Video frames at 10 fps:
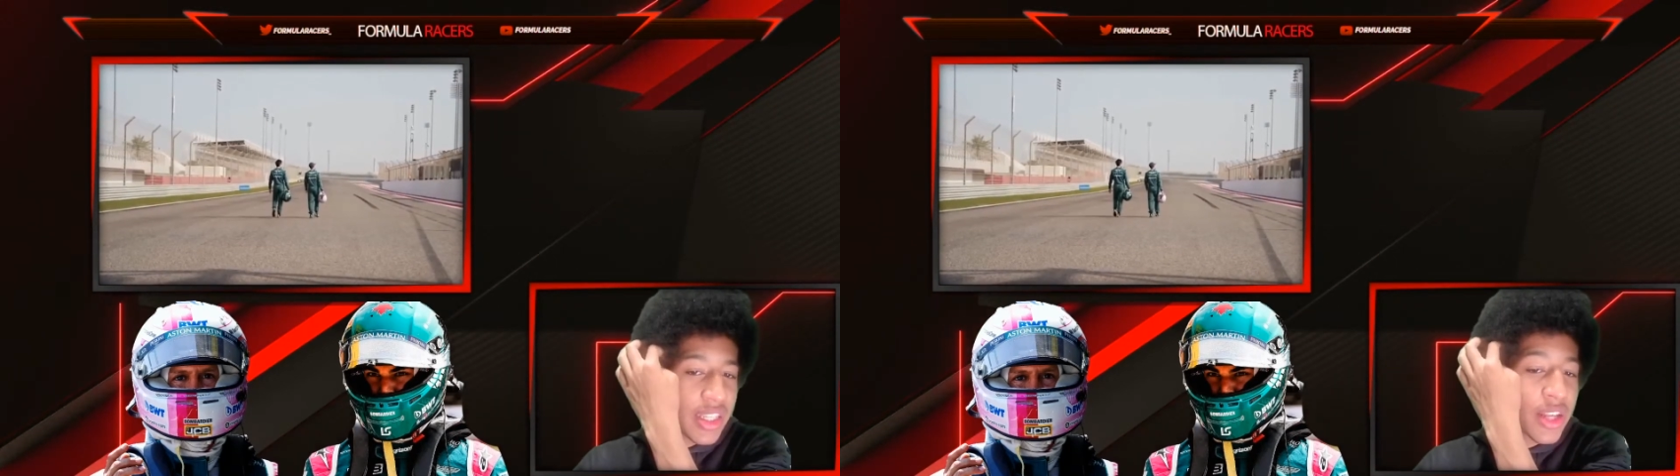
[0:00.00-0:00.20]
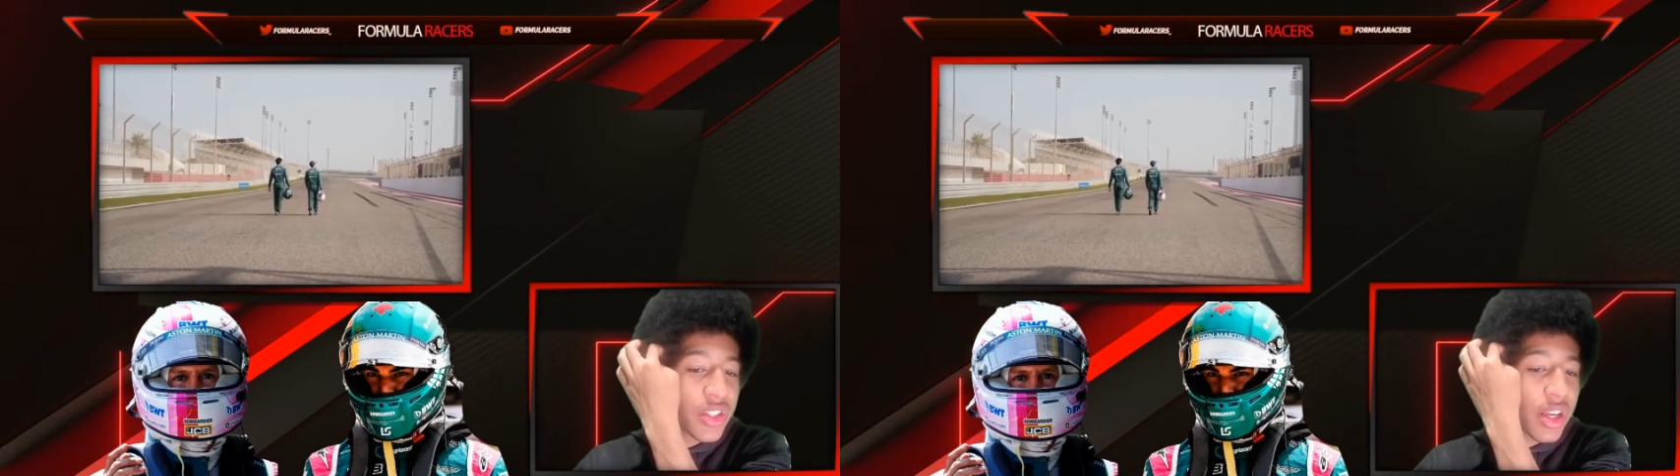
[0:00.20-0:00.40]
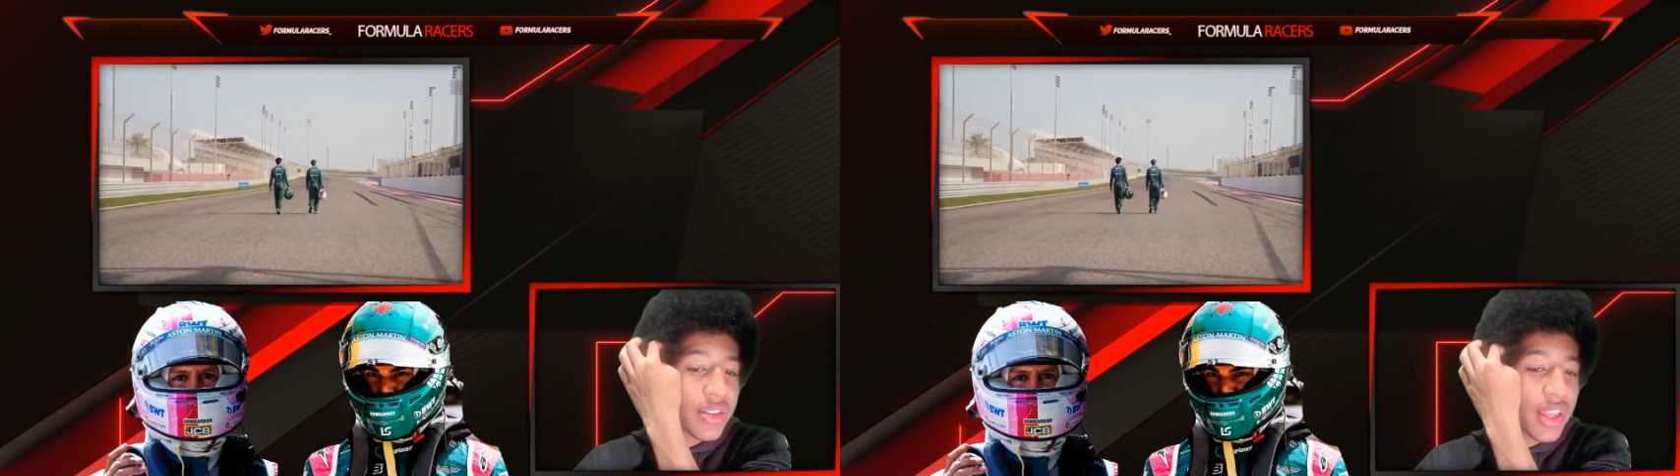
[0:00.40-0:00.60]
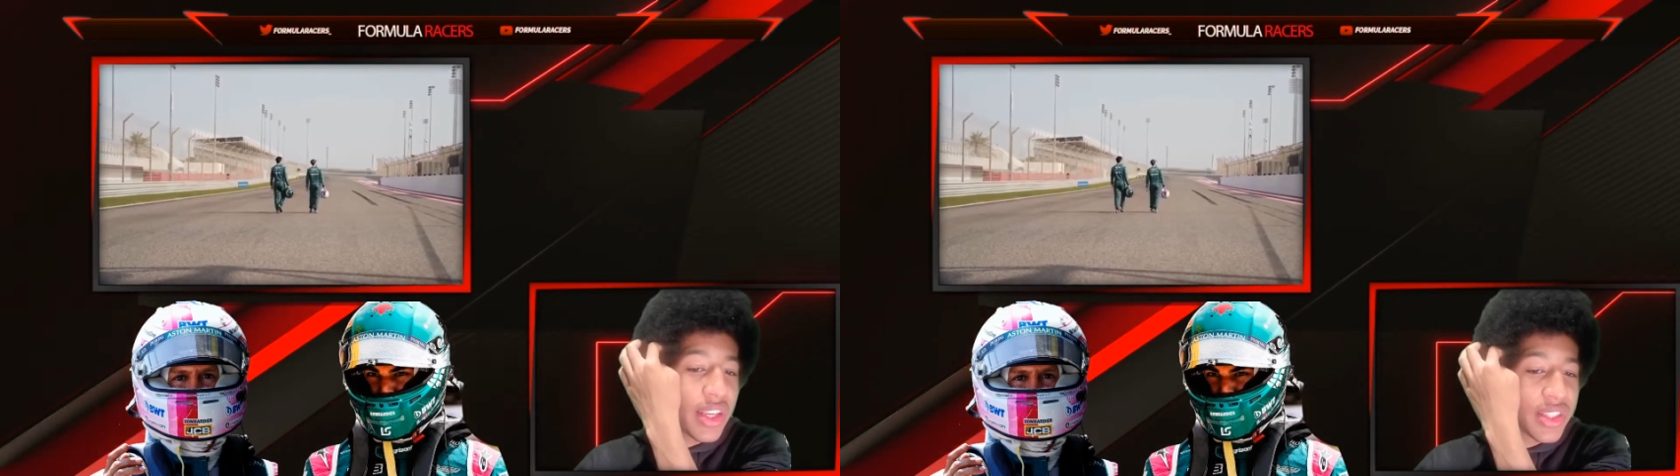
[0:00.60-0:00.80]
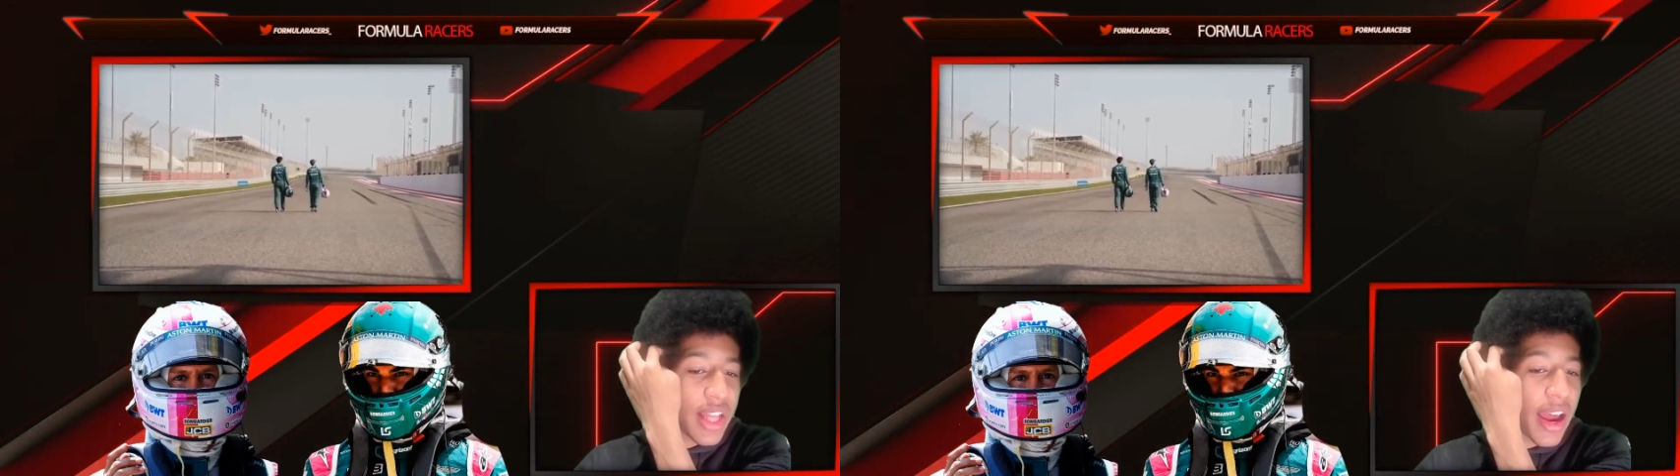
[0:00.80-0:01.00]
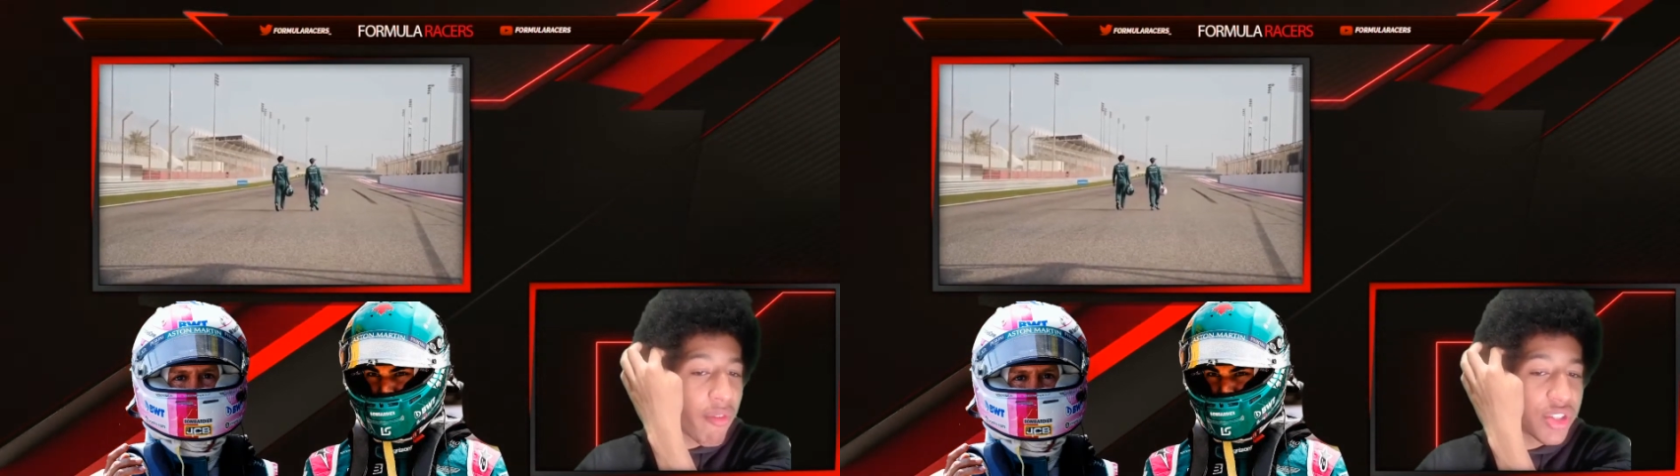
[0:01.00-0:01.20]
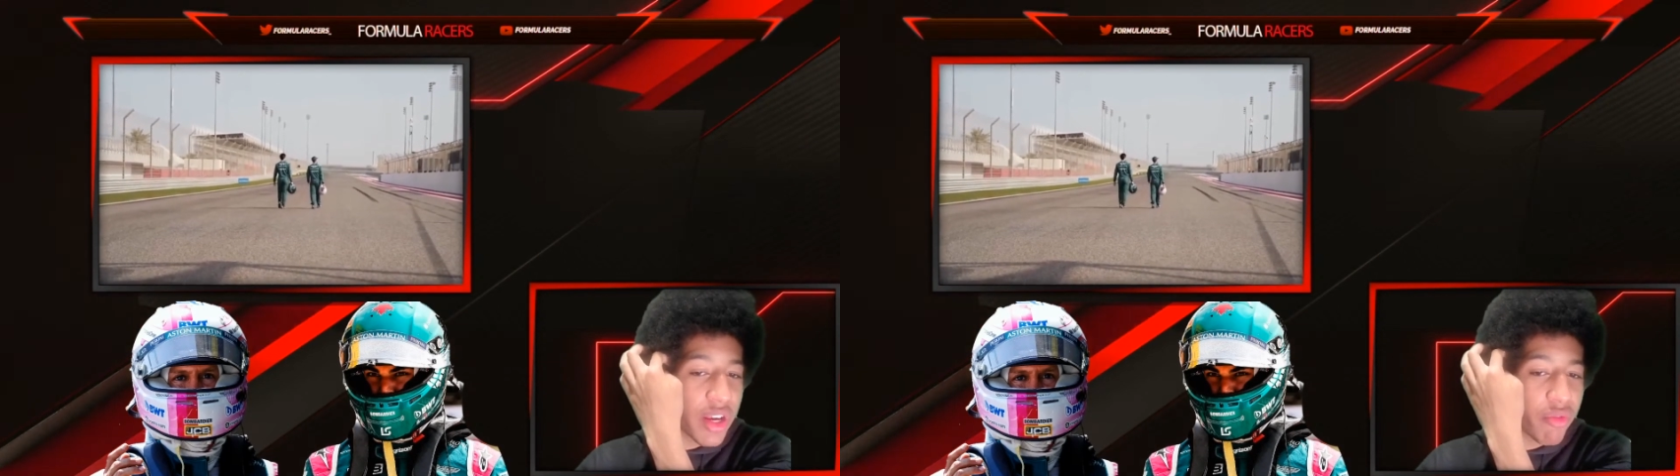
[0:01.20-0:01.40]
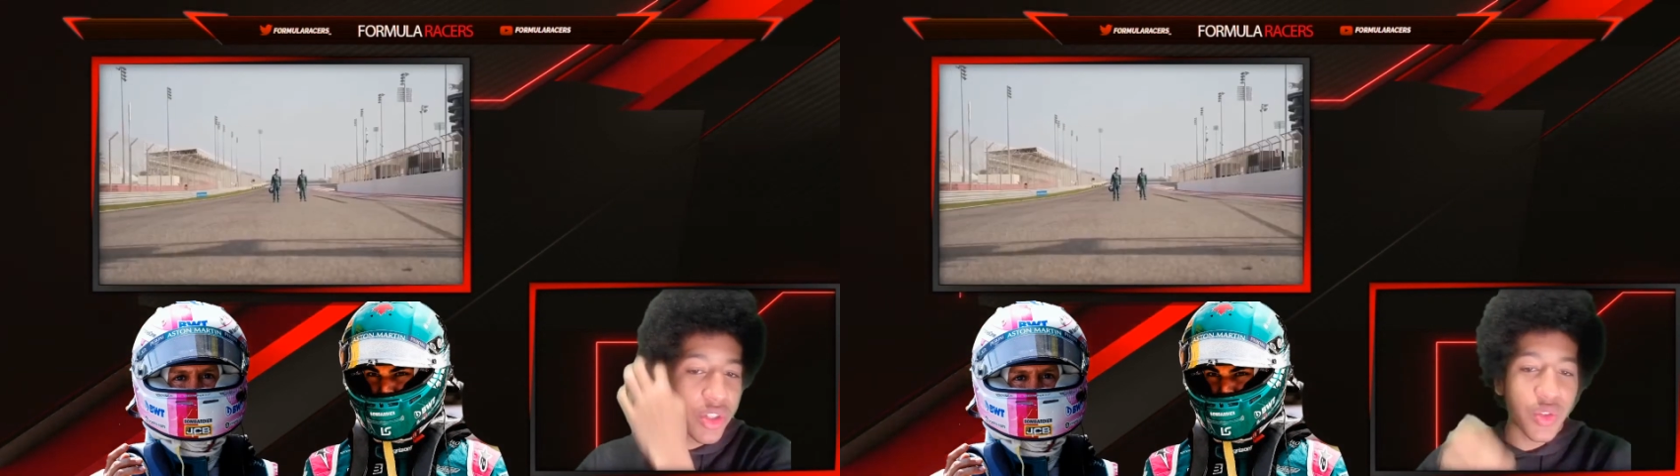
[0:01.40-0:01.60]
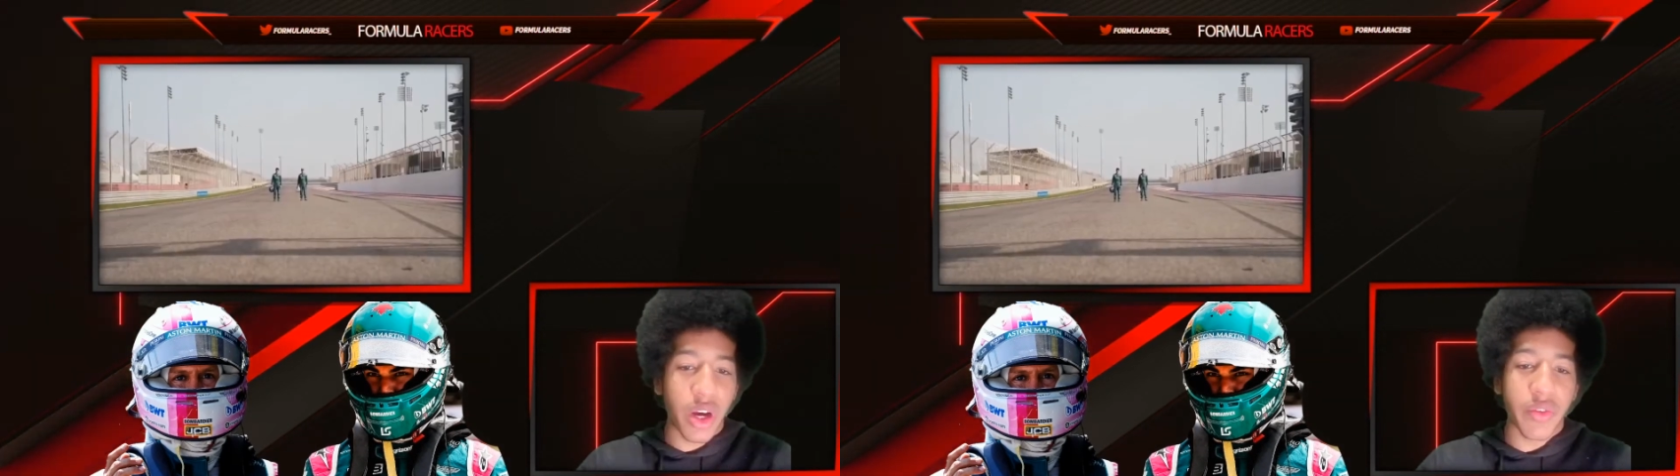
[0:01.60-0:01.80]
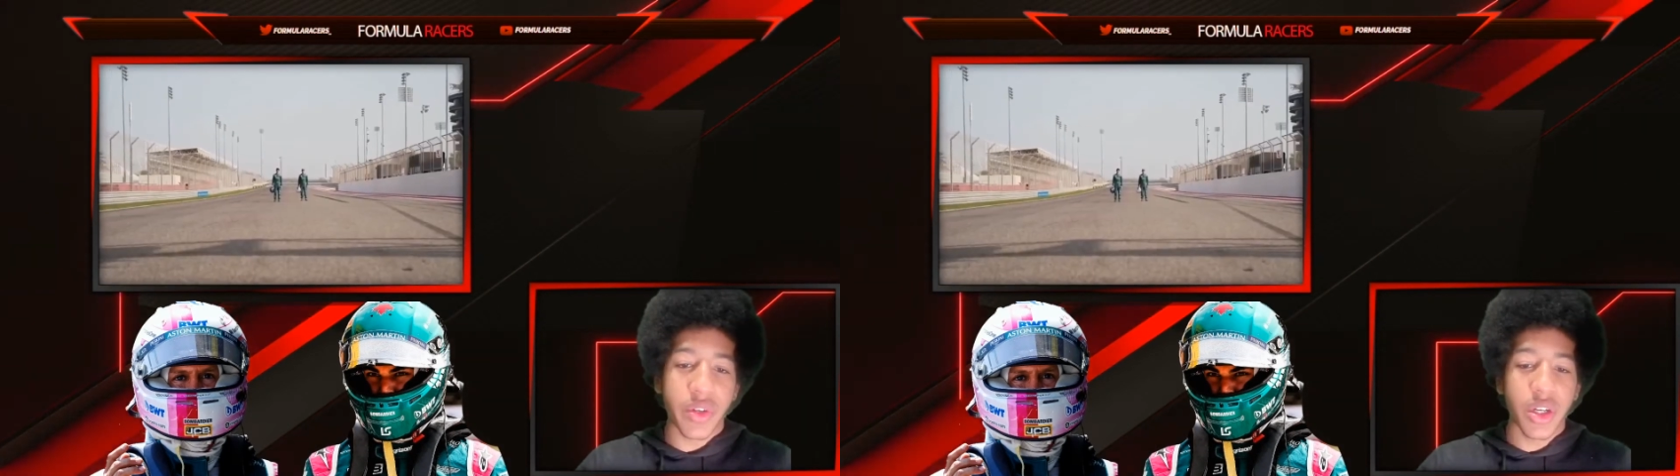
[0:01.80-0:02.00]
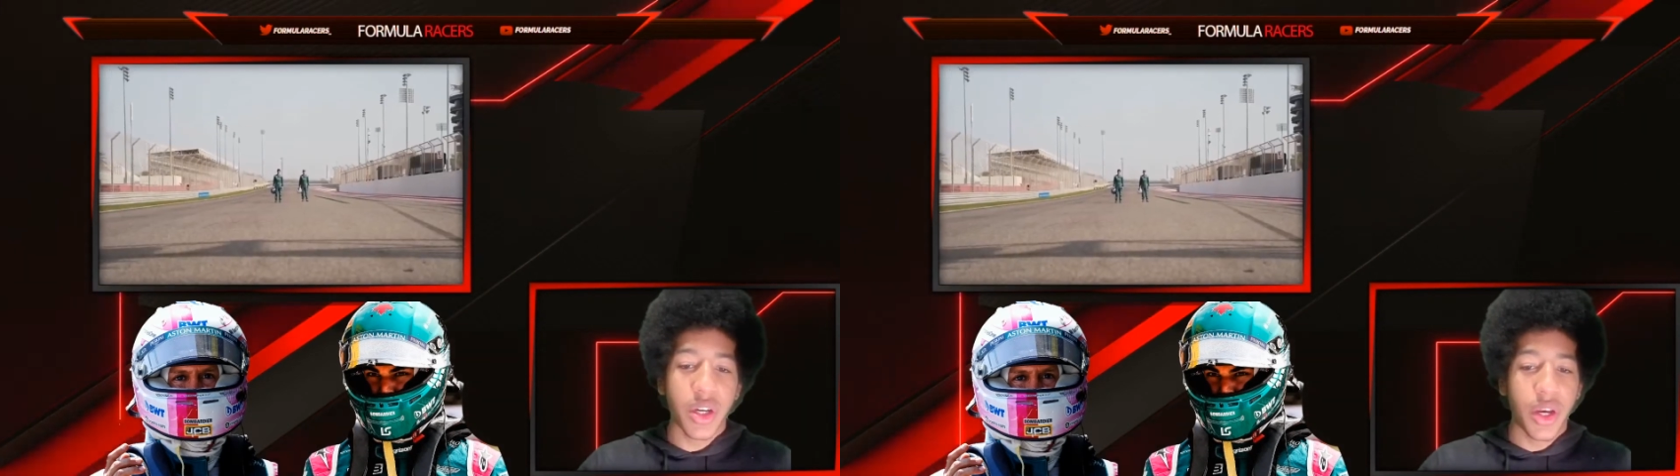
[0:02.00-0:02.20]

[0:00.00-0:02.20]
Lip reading: just a decent average F1 driver.